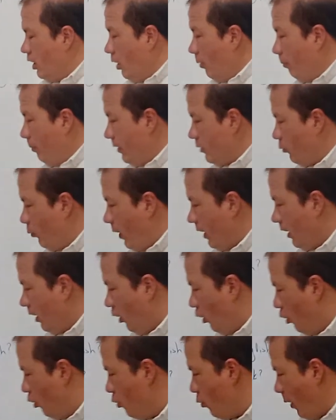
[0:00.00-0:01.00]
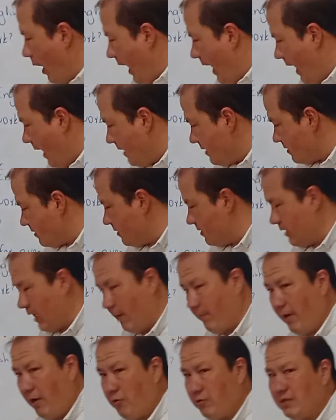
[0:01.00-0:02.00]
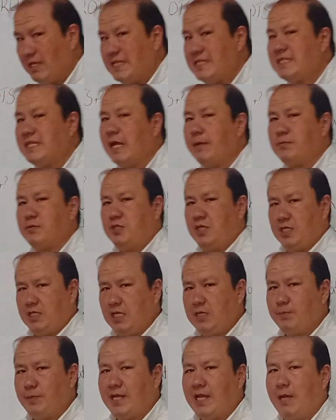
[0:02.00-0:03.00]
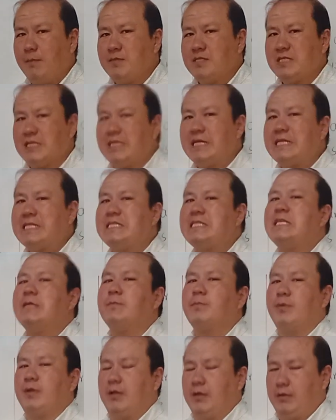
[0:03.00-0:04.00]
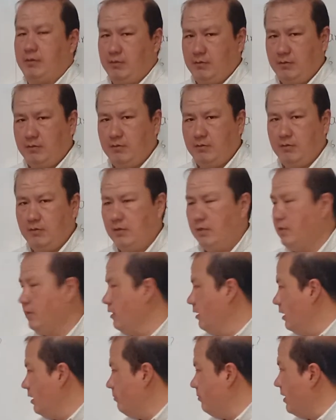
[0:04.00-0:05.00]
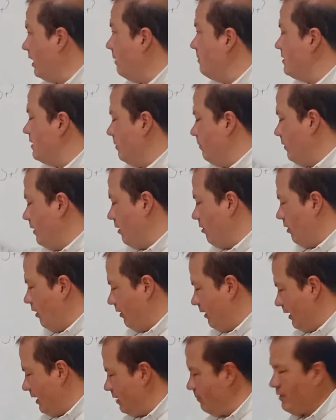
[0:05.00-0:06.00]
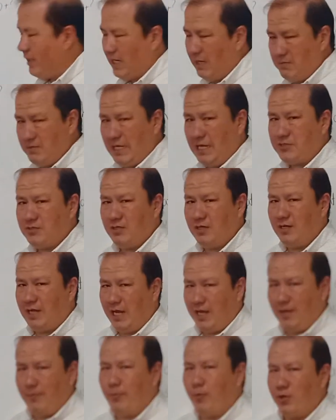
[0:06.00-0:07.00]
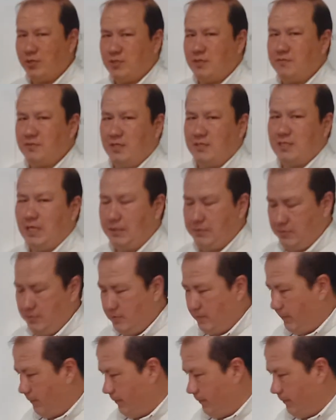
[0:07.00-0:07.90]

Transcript: But when who asks about the subject, it becomes simpler. It becomes simpler than that. It becomes actually like a positive sentence.